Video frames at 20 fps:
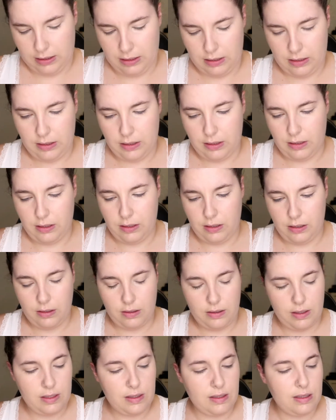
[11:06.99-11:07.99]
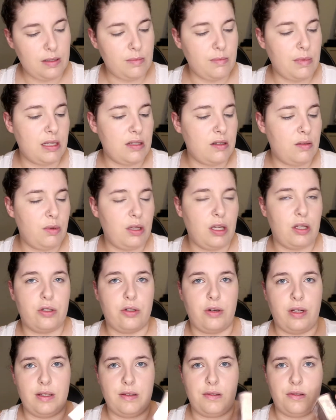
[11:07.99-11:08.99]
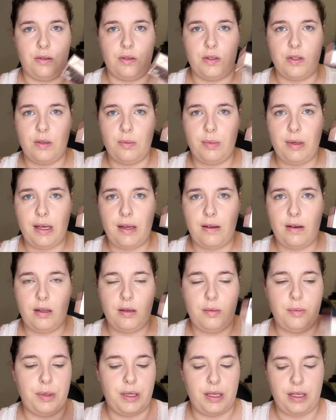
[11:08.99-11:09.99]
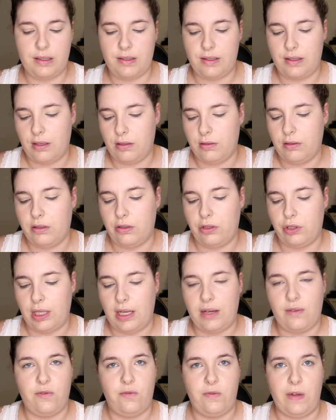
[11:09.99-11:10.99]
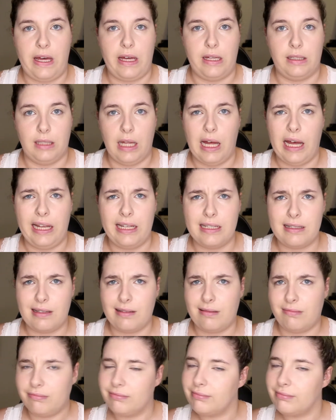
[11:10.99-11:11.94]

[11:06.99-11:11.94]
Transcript: So this is meant to be a translucent powder, but it's still in the shade Fair Light.